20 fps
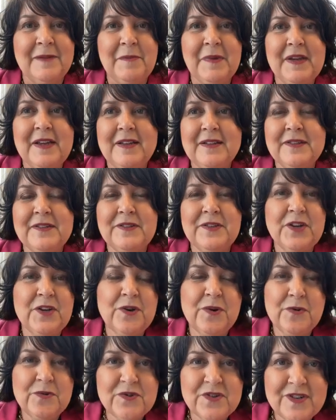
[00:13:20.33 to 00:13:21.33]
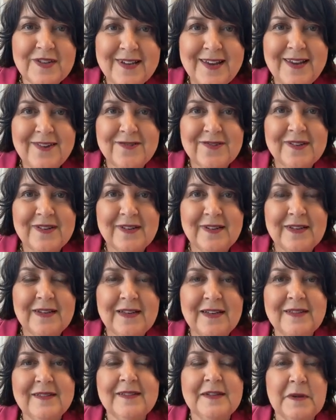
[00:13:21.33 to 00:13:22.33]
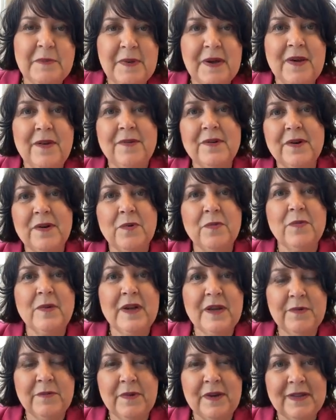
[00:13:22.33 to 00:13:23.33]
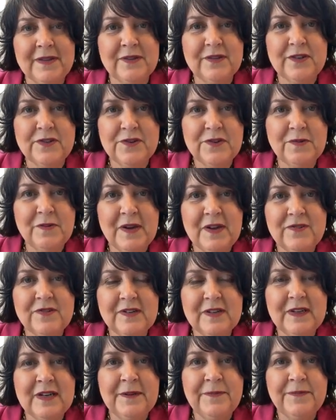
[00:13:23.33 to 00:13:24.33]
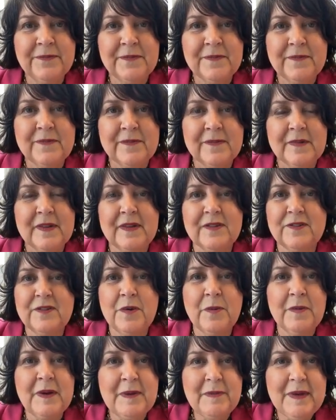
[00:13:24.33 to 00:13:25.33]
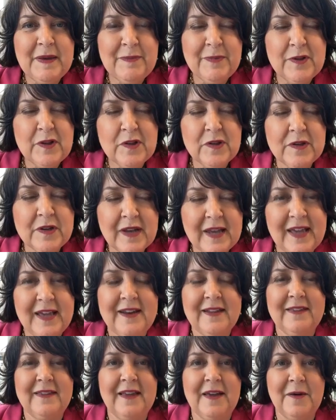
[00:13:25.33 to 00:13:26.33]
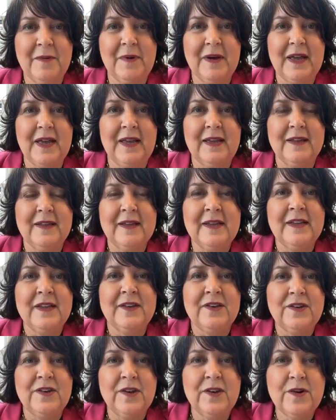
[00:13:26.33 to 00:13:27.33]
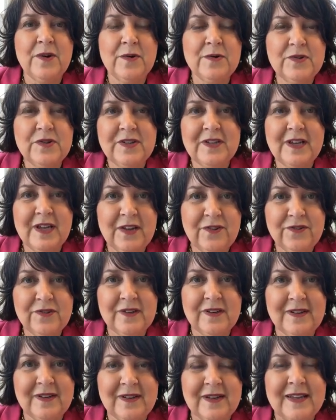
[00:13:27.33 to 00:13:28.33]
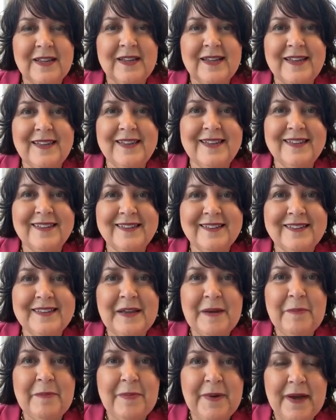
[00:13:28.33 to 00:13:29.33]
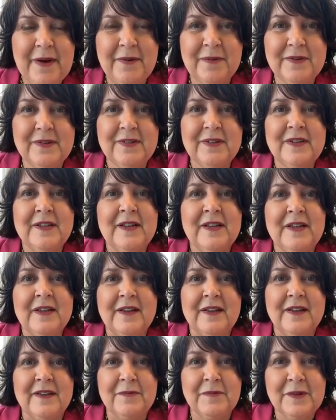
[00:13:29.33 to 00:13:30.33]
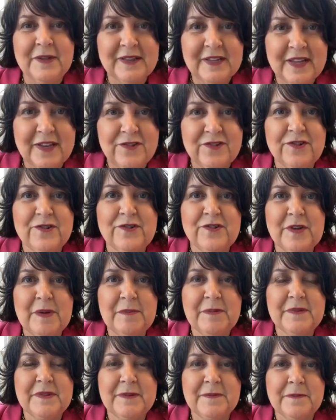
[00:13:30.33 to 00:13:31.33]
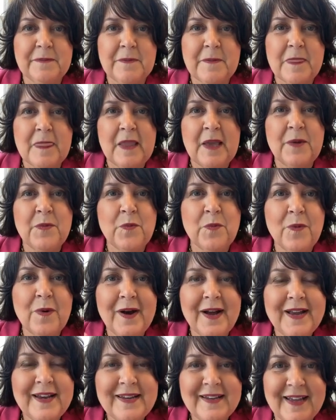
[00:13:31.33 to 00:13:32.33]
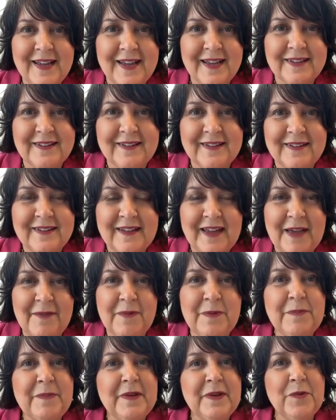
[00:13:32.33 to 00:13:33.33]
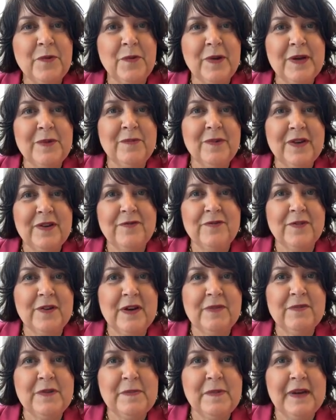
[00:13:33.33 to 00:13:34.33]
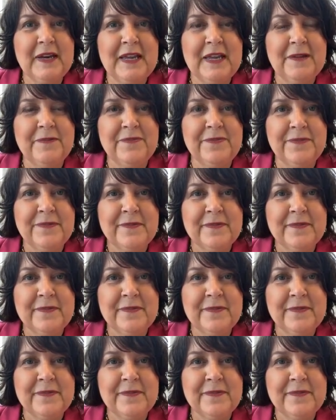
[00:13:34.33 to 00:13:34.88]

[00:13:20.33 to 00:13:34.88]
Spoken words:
because negotiation isn't about a win-win situation. So many people look at it that way. Negotiation is about relationships. And why not have it be a win-win for everybody?